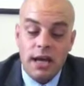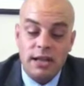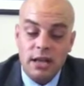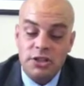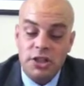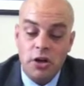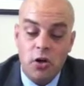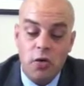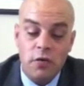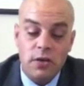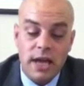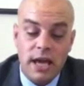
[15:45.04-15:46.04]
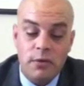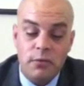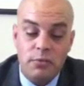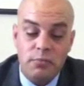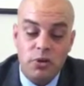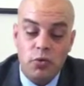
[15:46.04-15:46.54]
And thou shalt overlay it
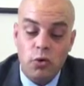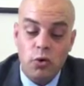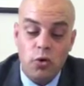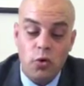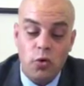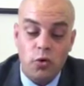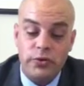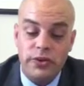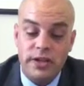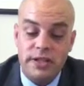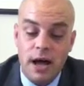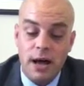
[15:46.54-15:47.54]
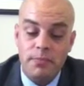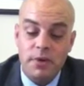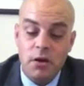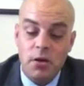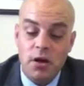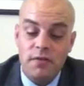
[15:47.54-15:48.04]
with pure gold, the top
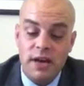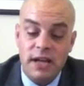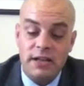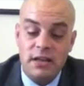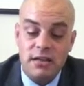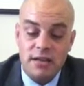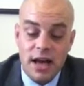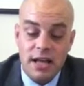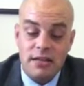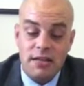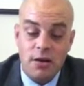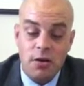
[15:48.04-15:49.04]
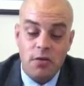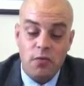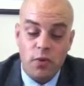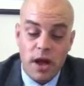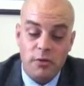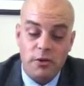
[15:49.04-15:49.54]
thereof and the sides
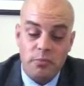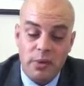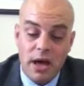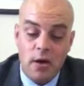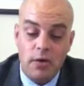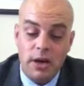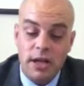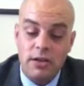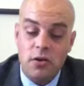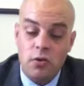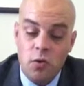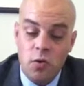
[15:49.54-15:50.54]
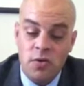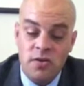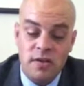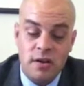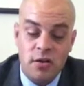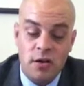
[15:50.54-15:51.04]
thereof round about, and the
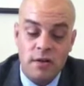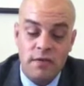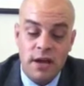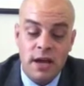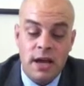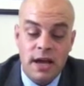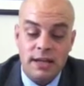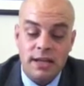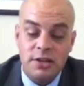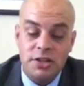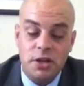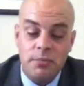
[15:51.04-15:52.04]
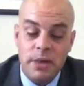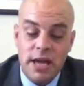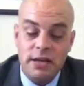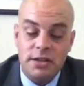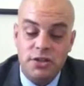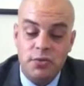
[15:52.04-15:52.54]
horns thereof. And thou shalt
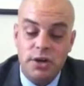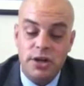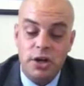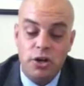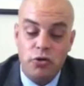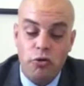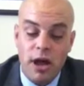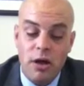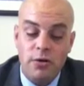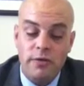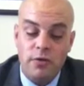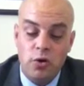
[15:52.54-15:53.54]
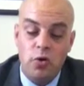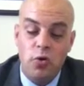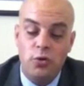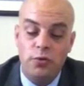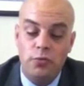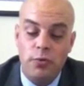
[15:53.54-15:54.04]
make unto it a crown of
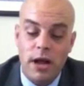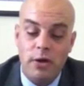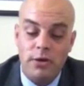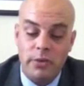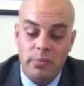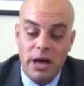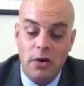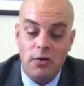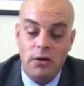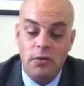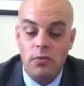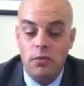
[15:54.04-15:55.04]
gold round about."